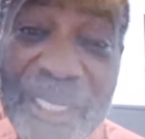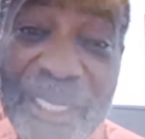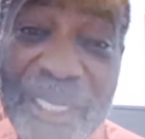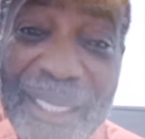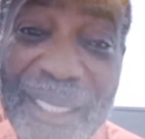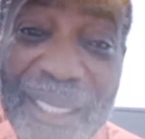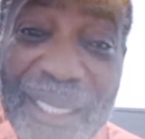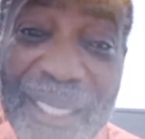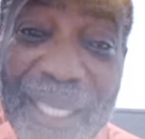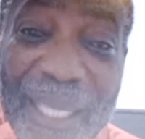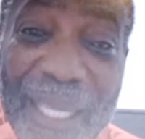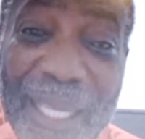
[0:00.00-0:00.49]

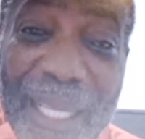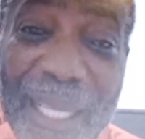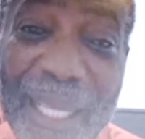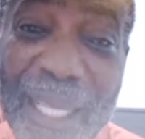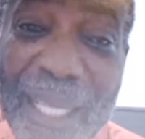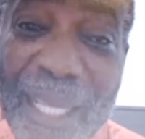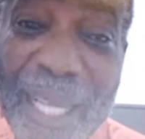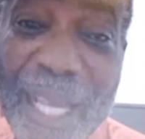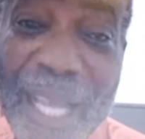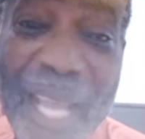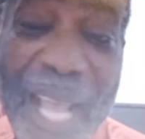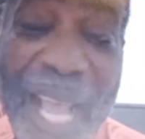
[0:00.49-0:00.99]
and not
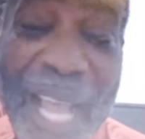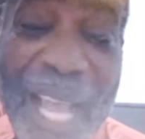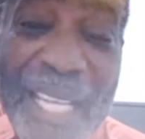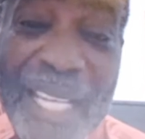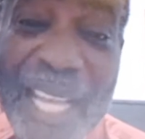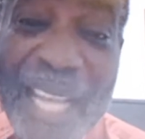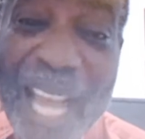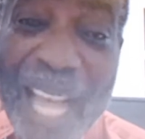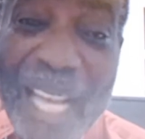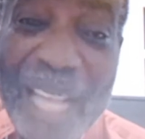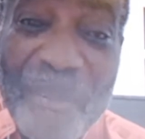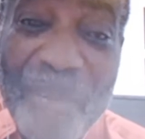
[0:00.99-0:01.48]
believe
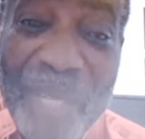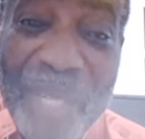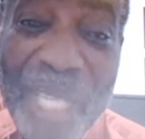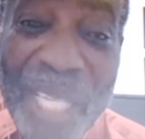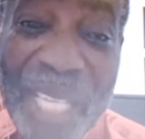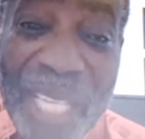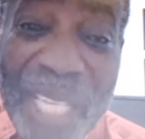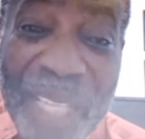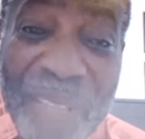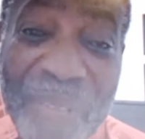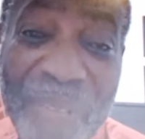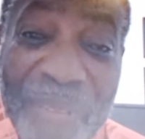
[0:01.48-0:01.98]
that
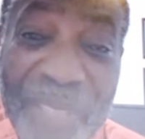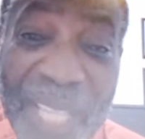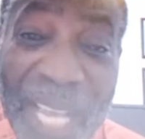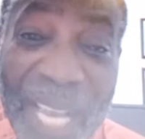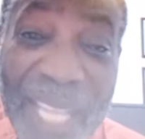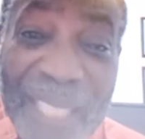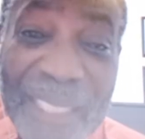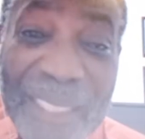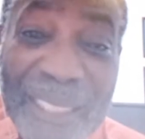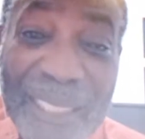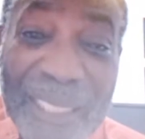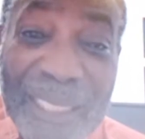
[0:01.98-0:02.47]

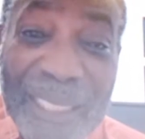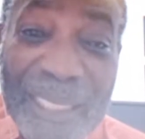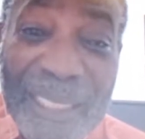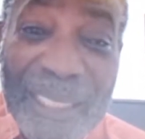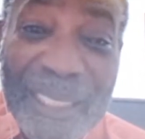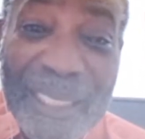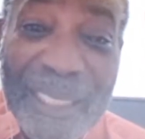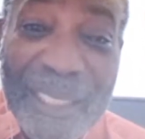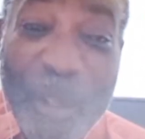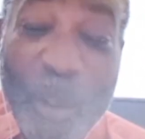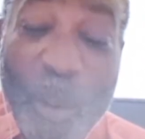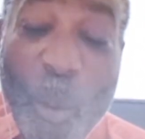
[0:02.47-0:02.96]
one
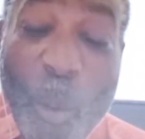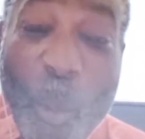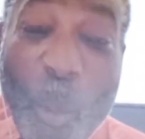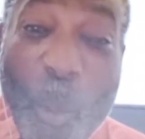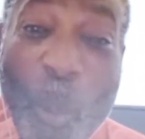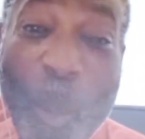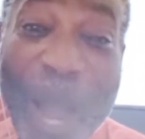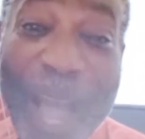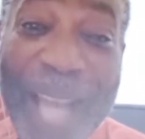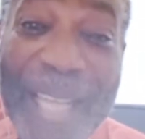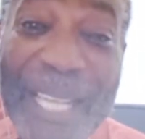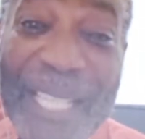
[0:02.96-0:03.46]
day
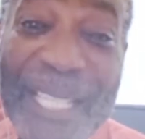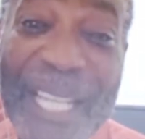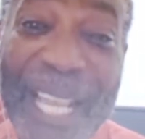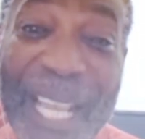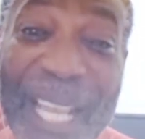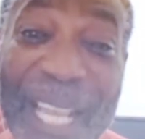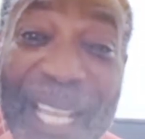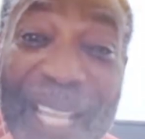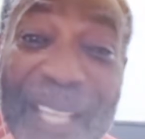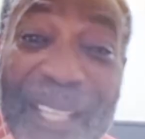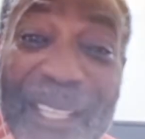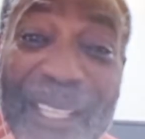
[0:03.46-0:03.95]

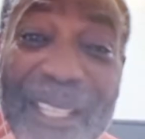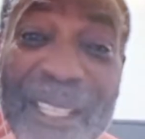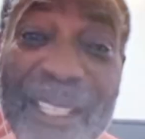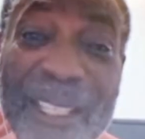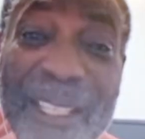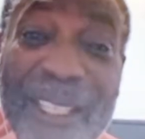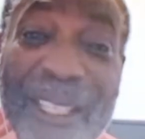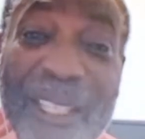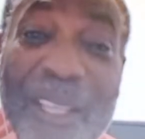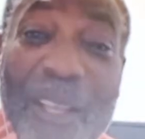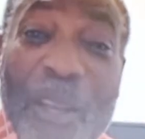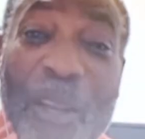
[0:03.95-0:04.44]

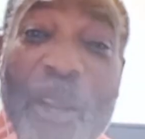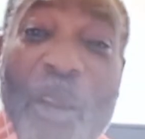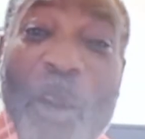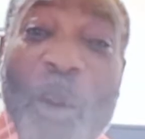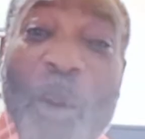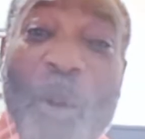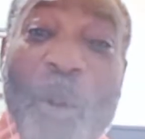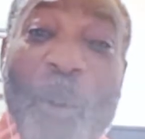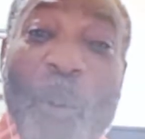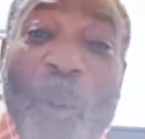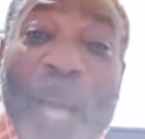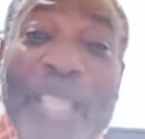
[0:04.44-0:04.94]
what you
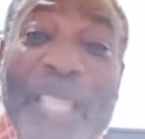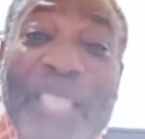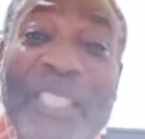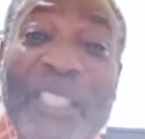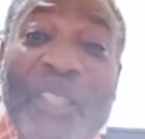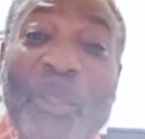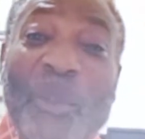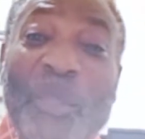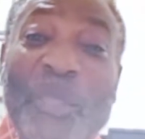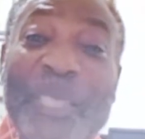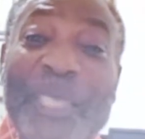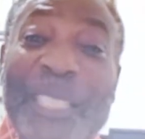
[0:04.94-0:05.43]
did to
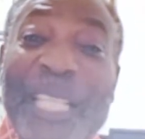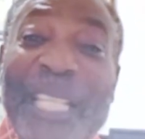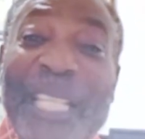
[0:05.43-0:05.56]
him,